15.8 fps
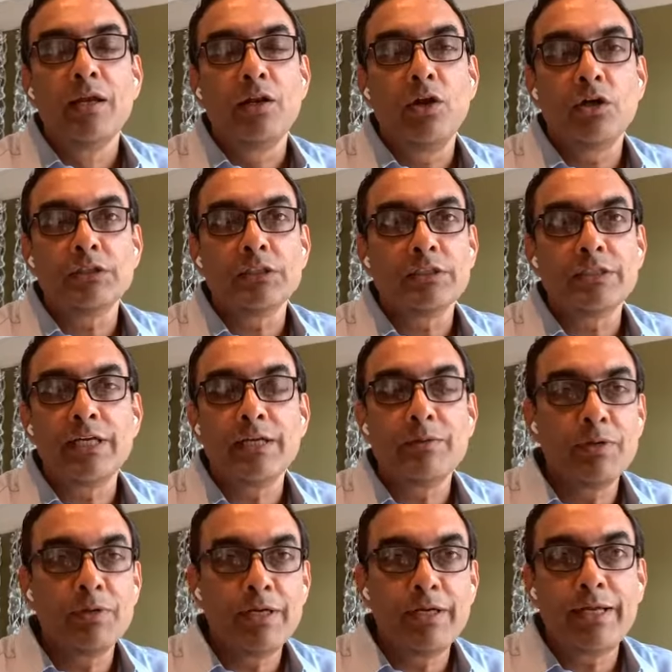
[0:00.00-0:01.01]
long
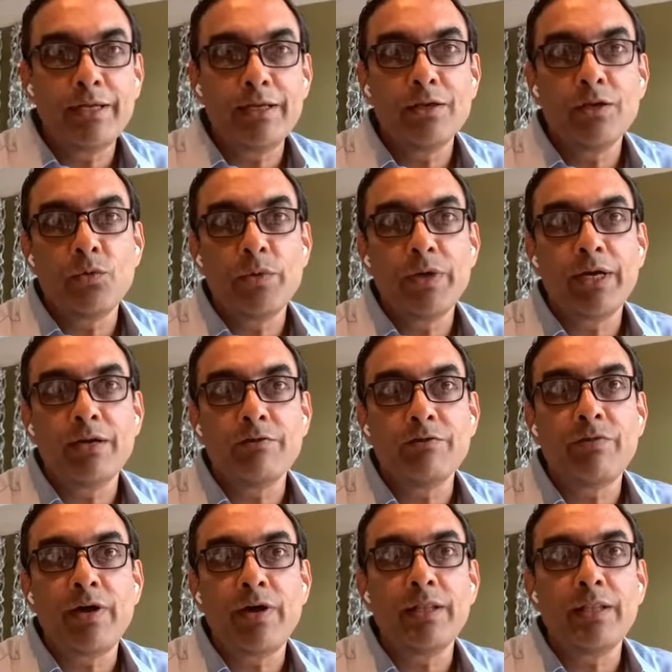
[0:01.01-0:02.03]
sustainability, we can
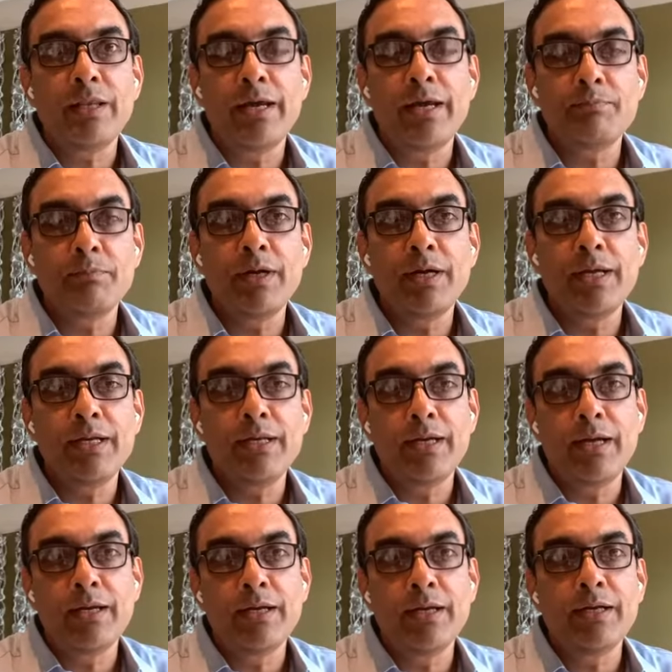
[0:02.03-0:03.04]
fund
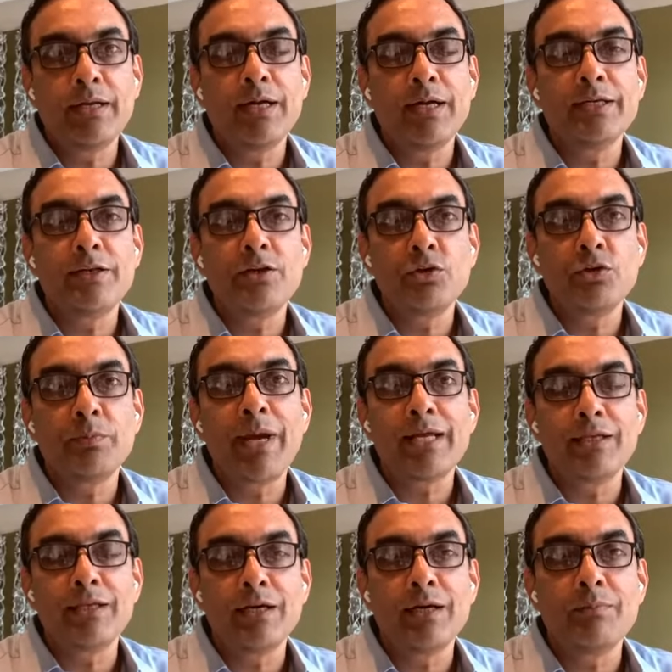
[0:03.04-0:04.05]
and continue to
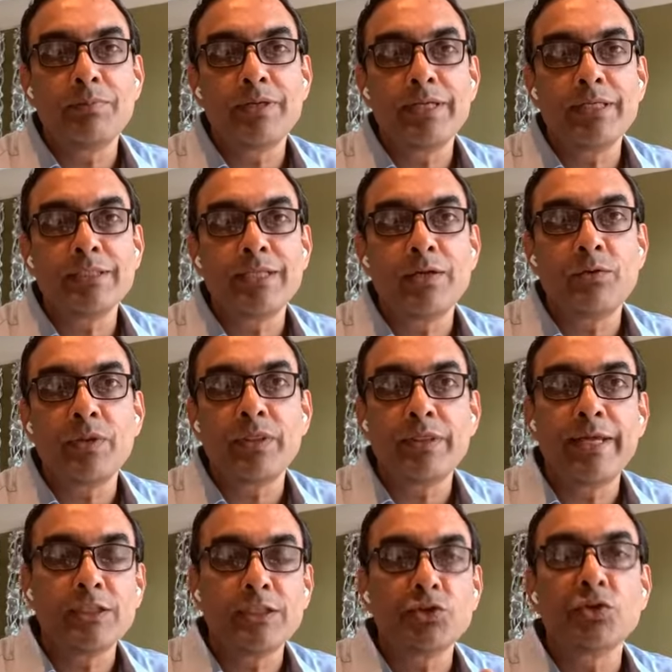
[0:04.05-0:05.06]
back the companies that we
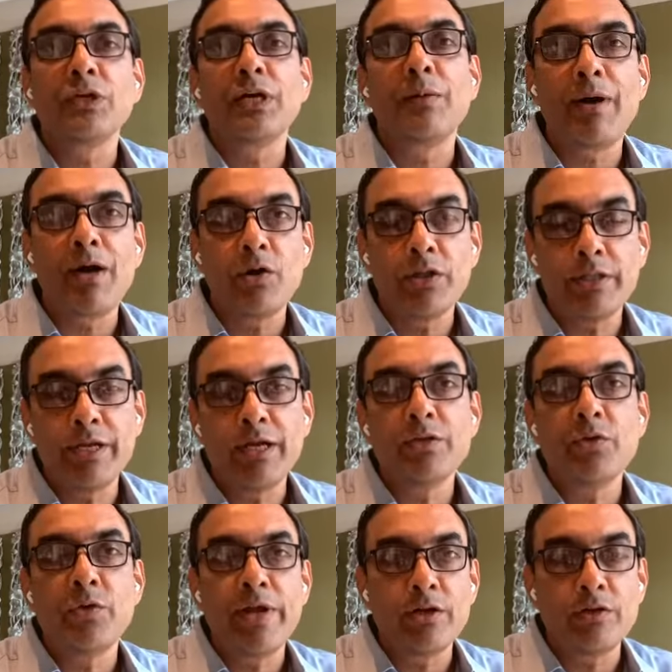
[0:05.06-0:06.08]
think should come out at the
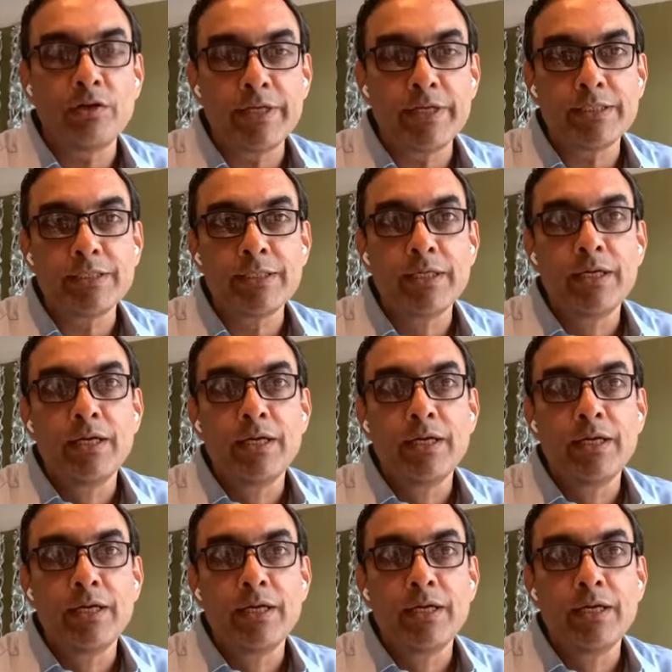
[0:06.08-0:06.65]
other end of this,